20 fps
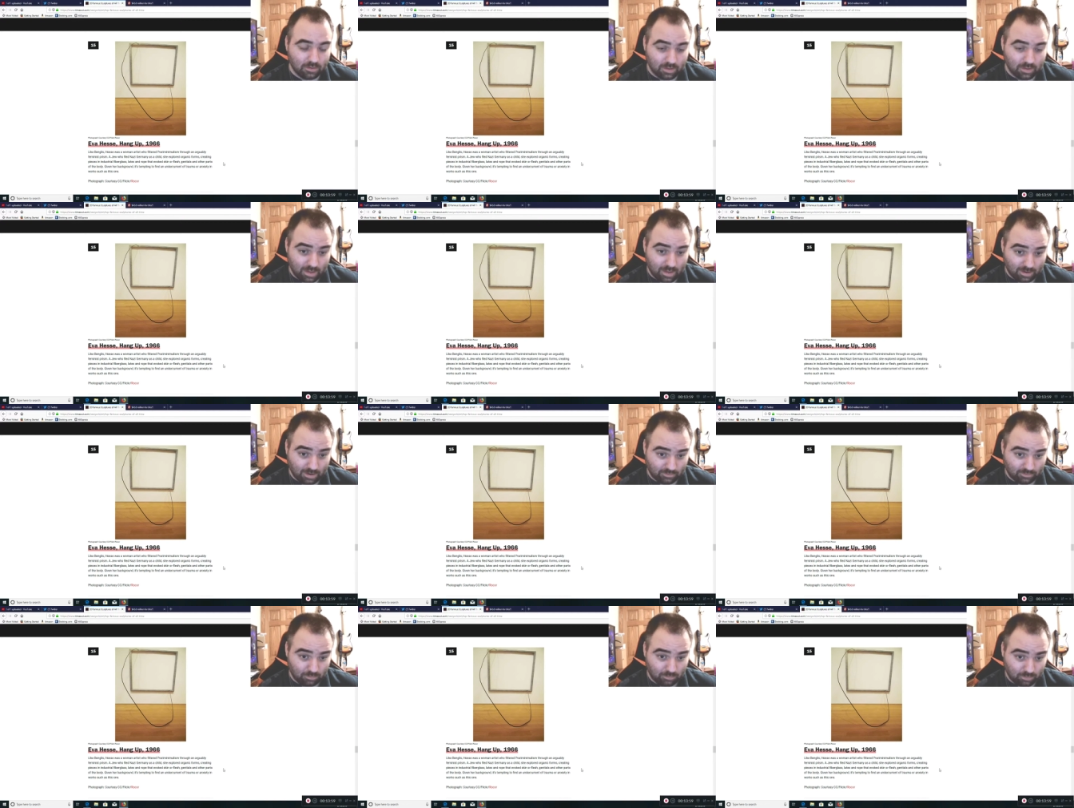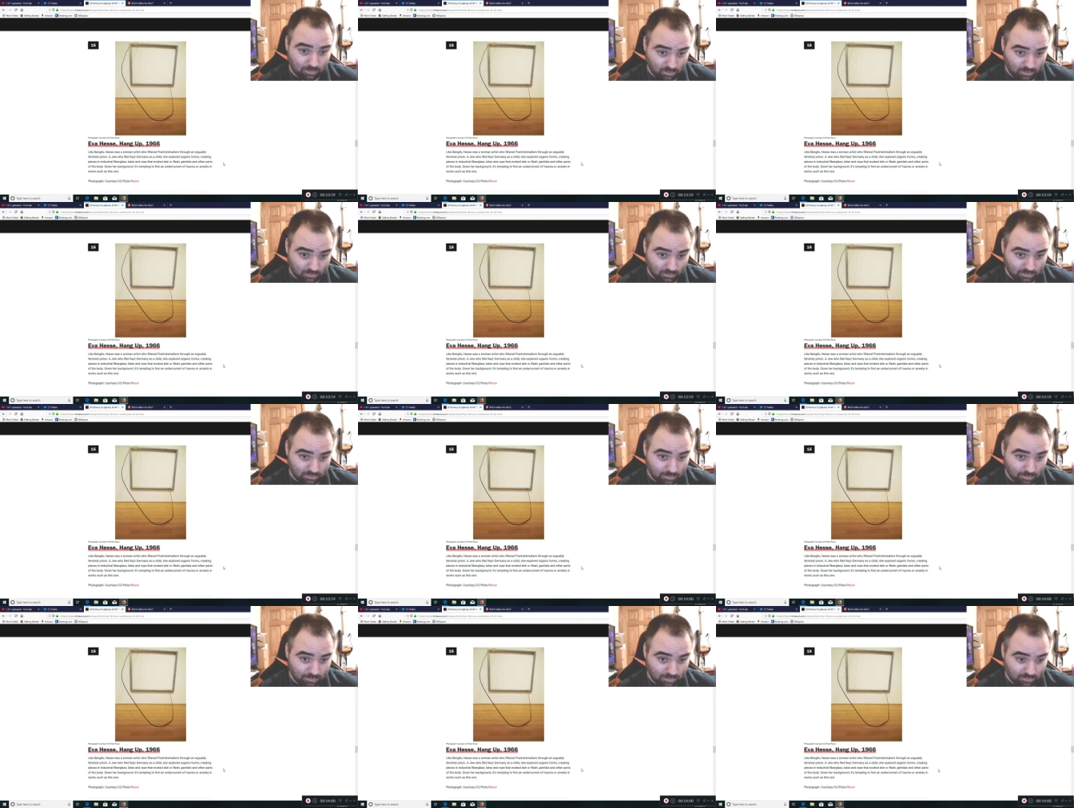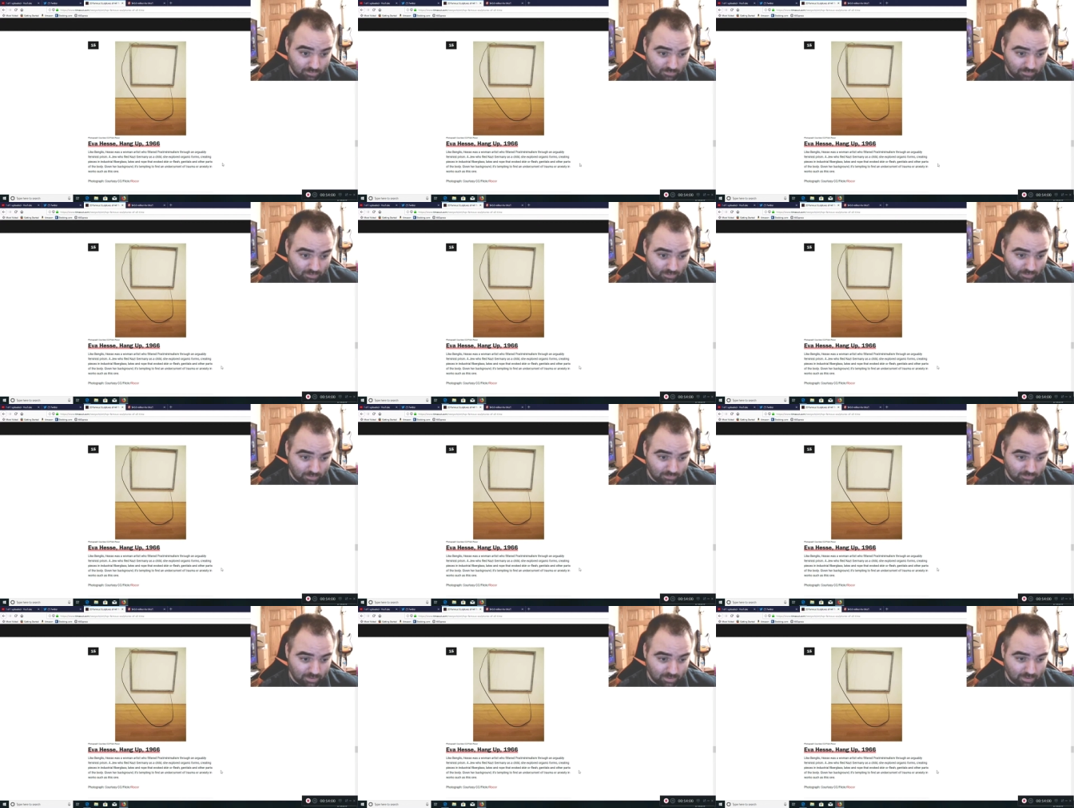Actually produce something
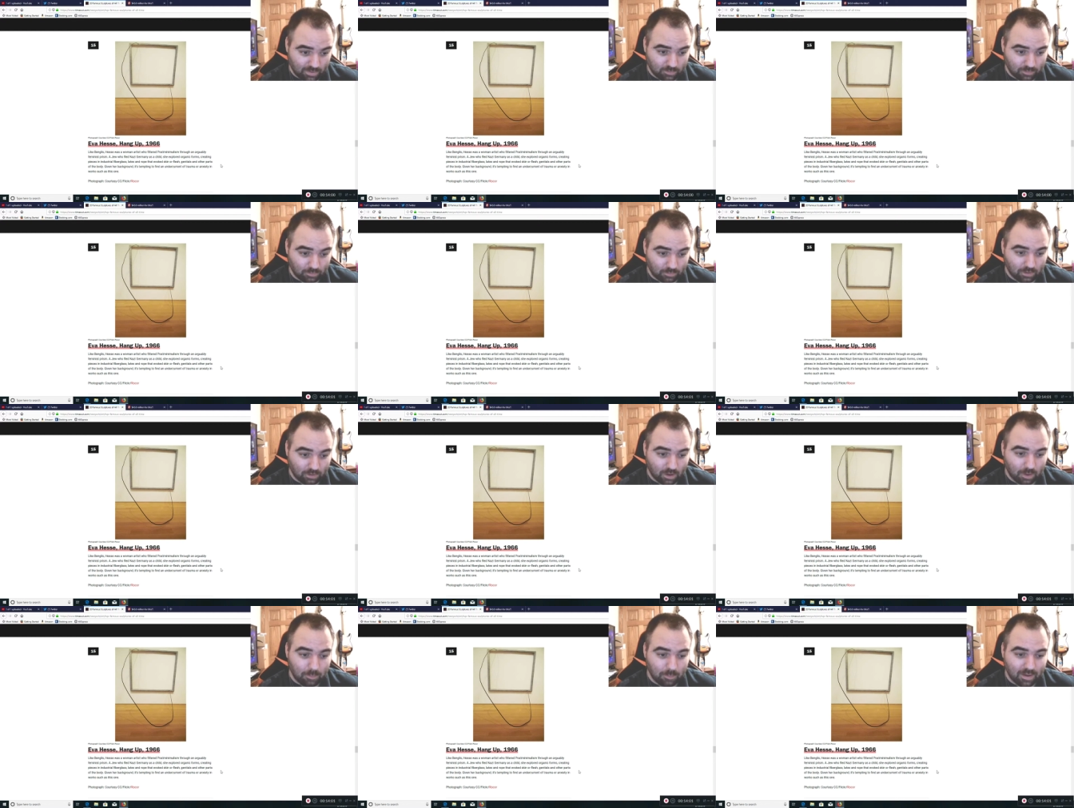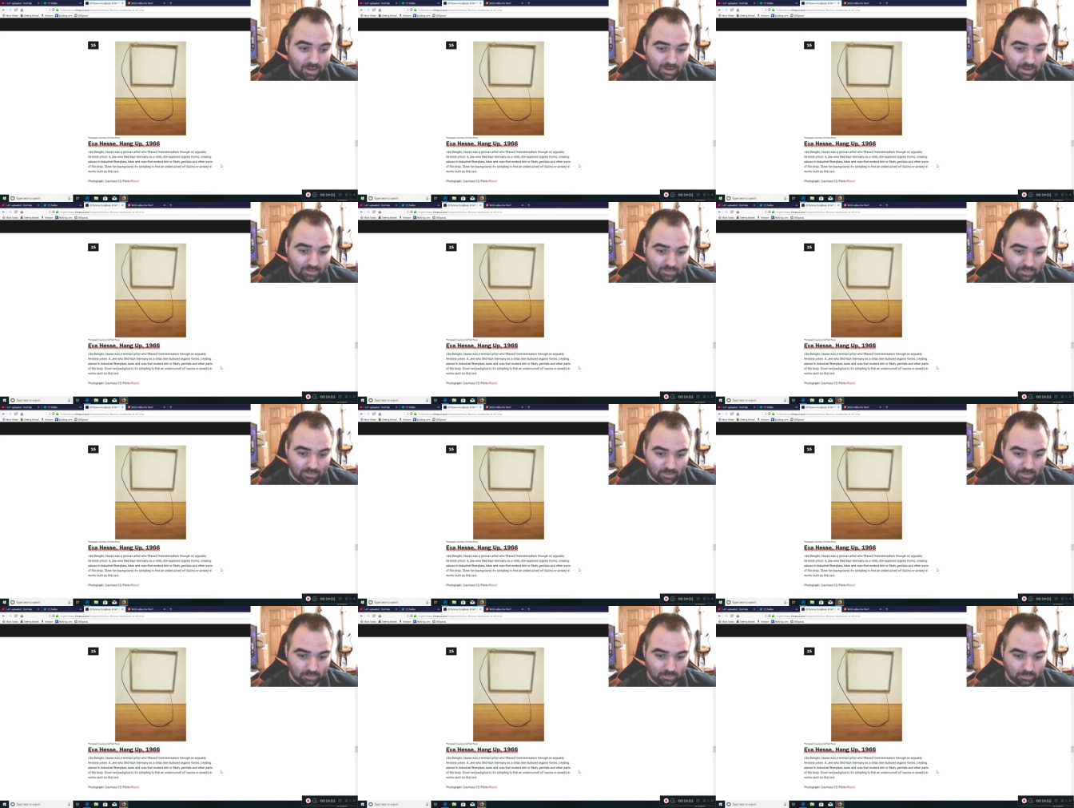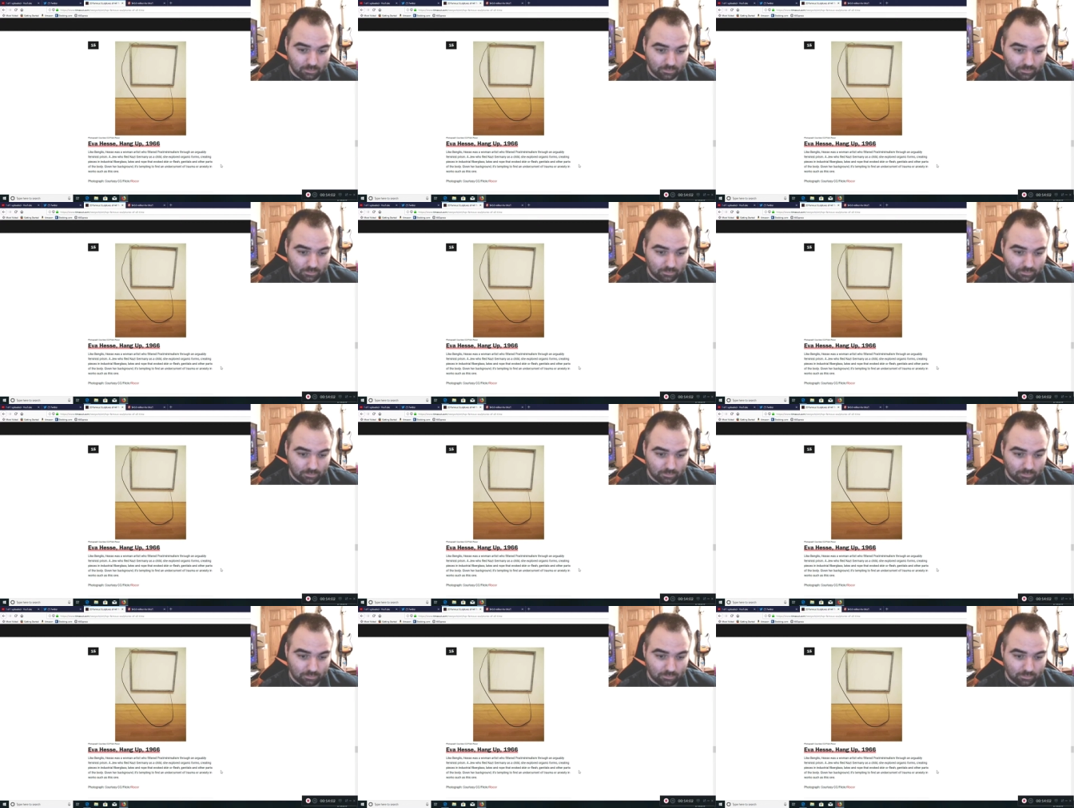first, and then we'll come back to you.